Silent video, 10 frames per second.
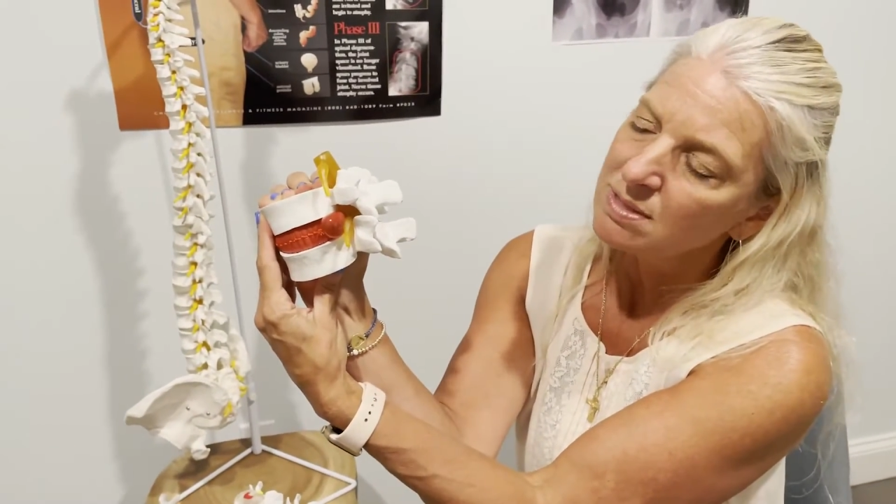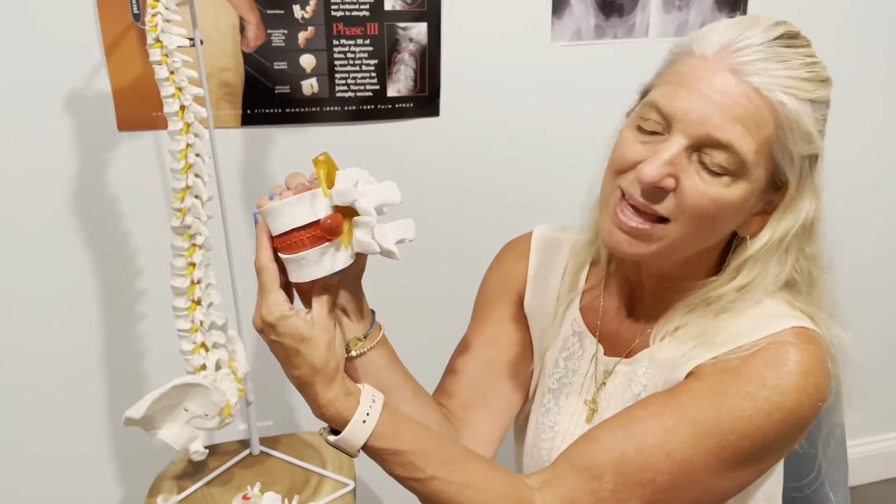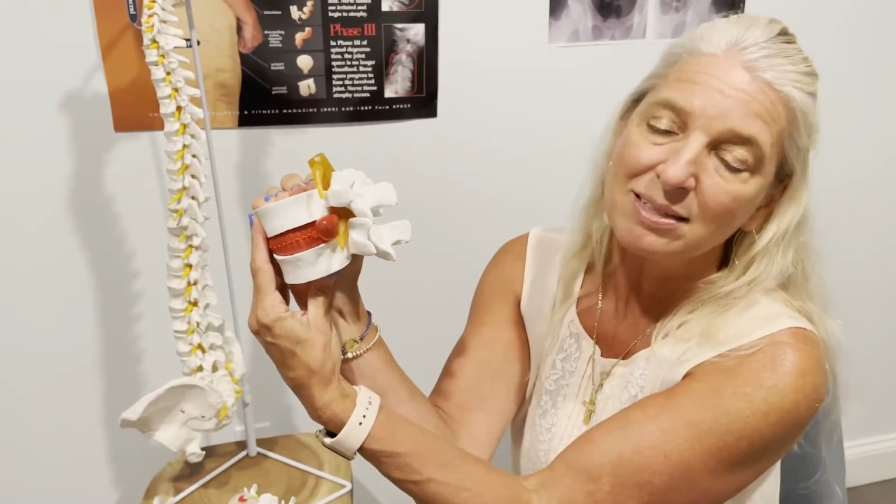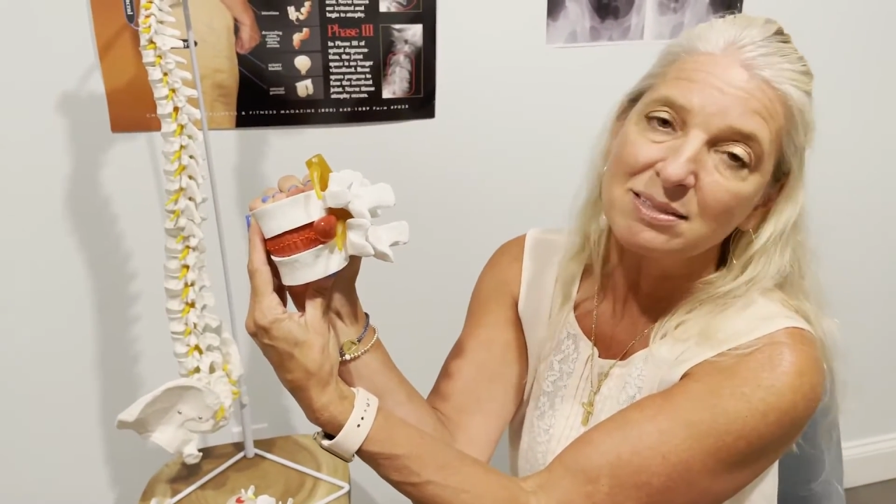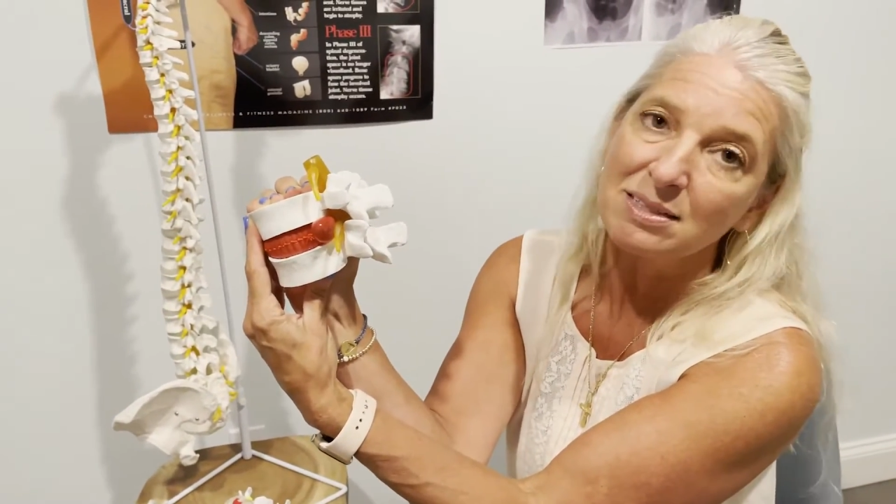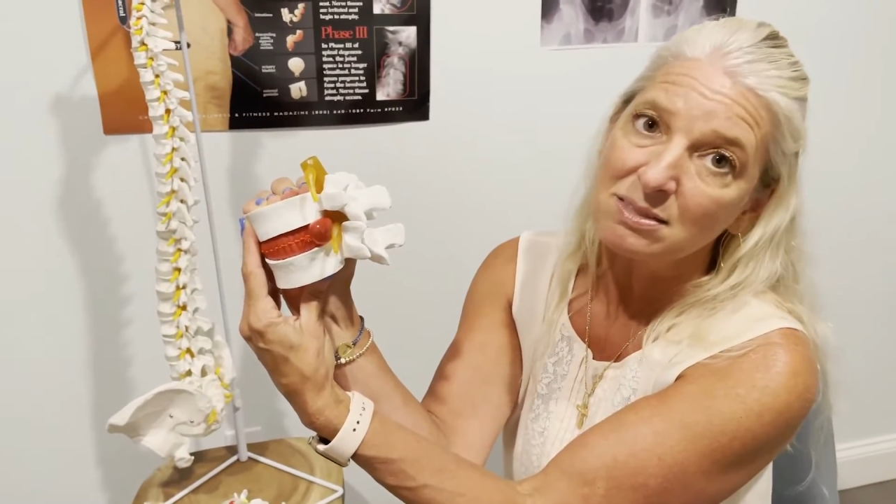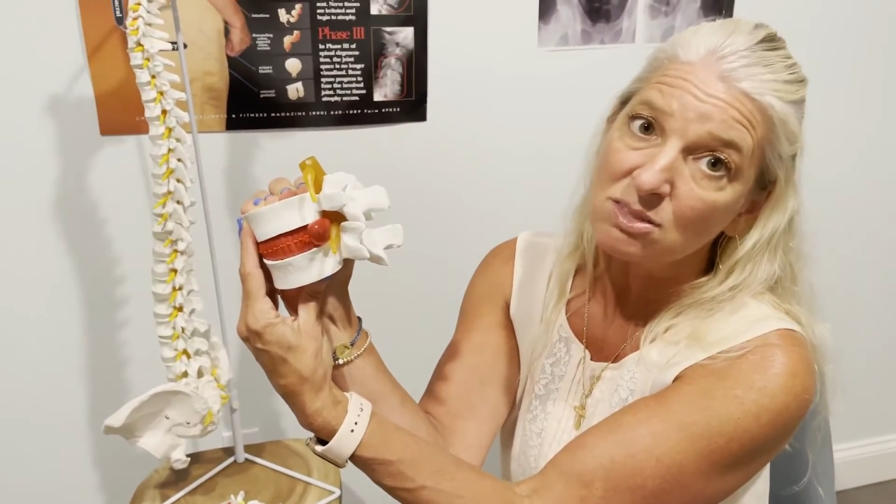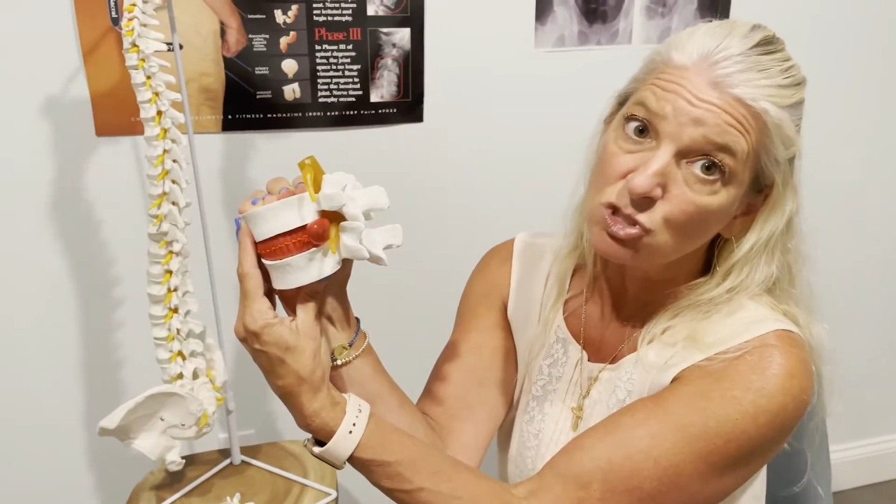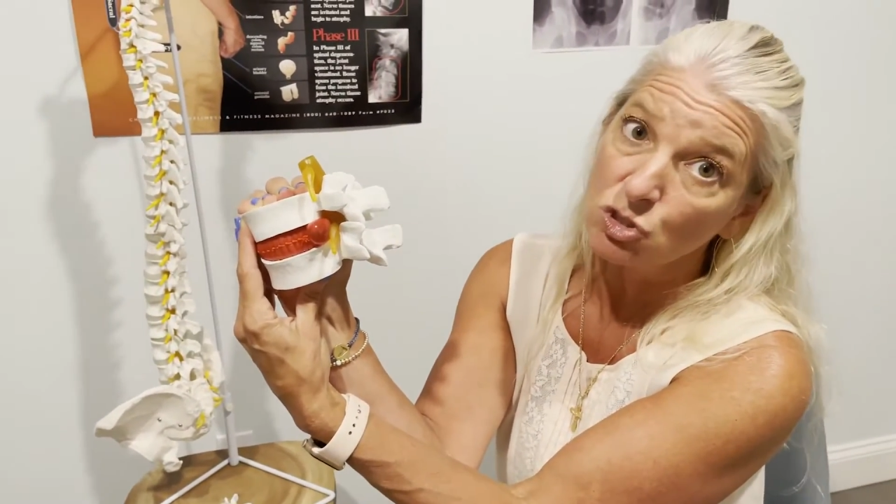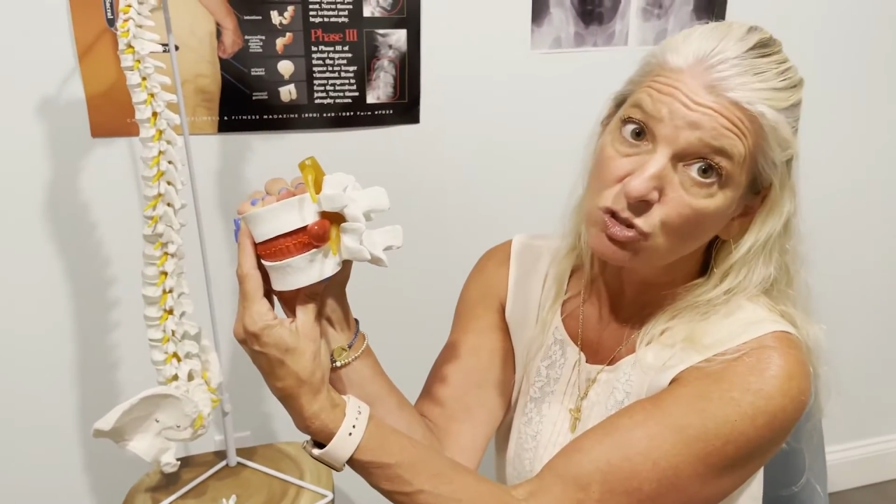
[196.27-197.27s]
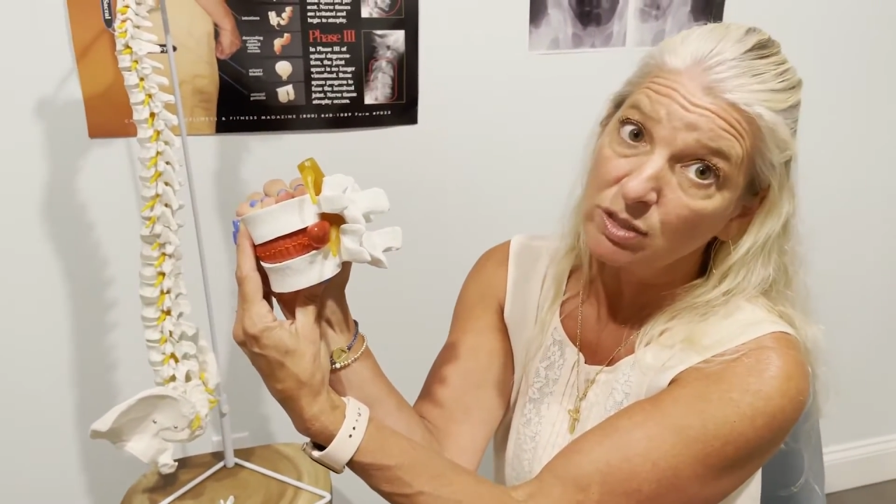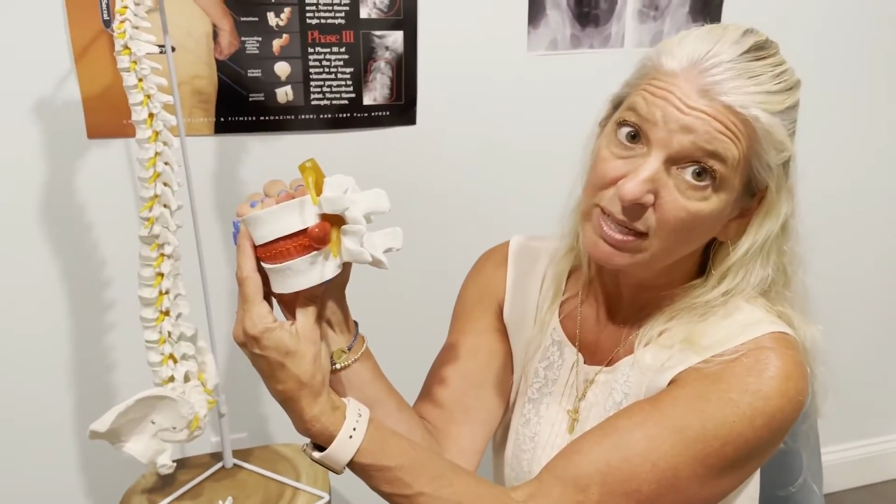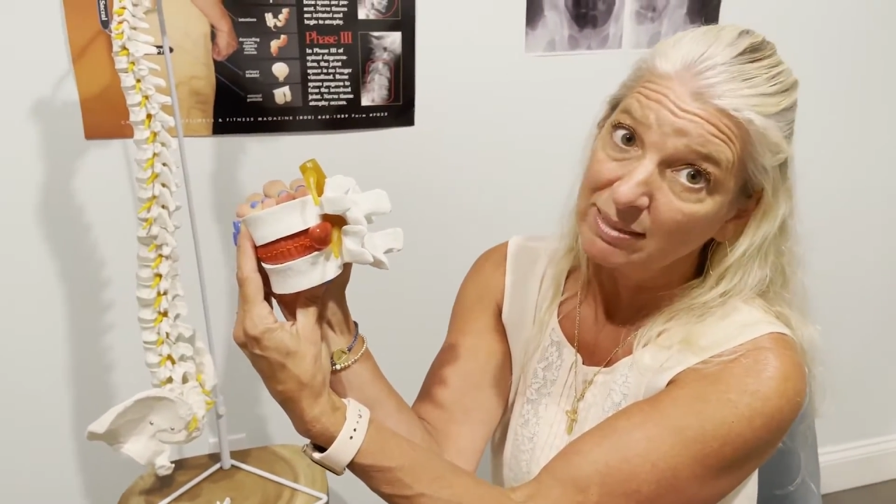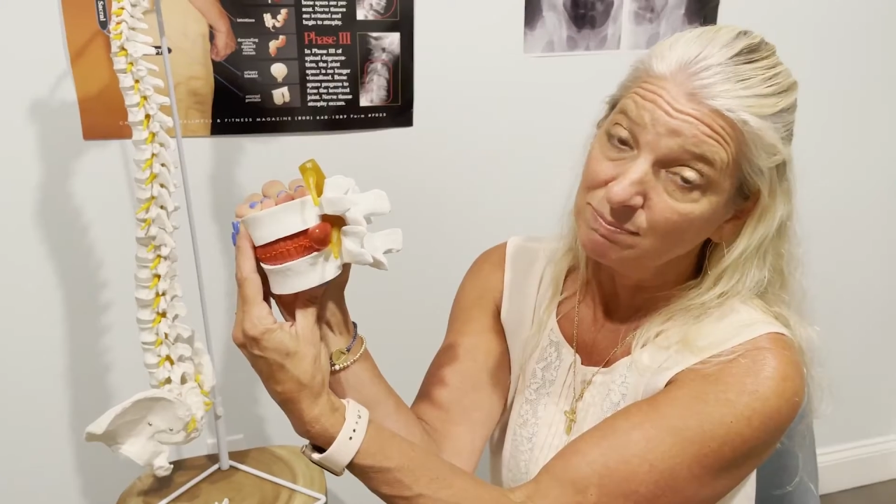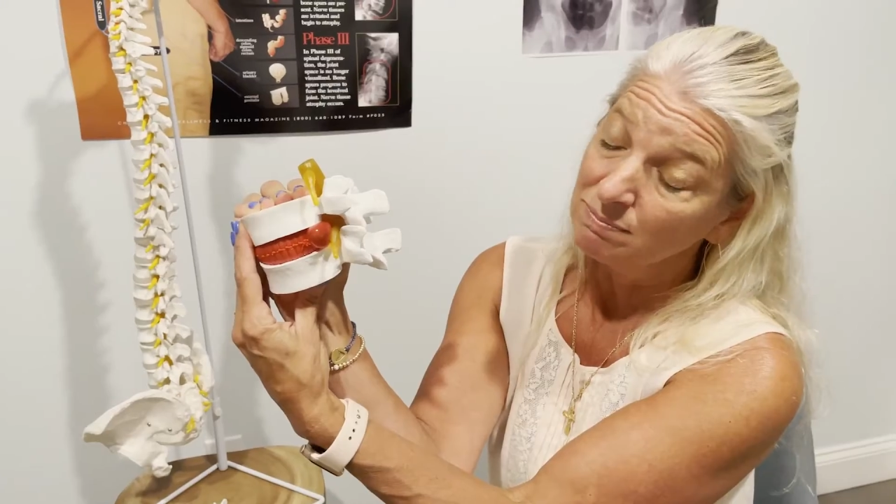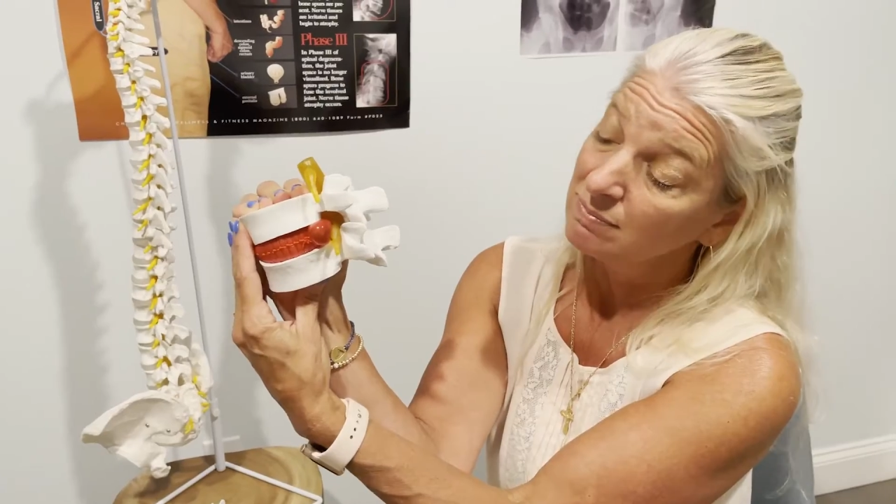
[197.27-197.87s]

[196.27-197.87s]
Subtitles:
that disc to herniate.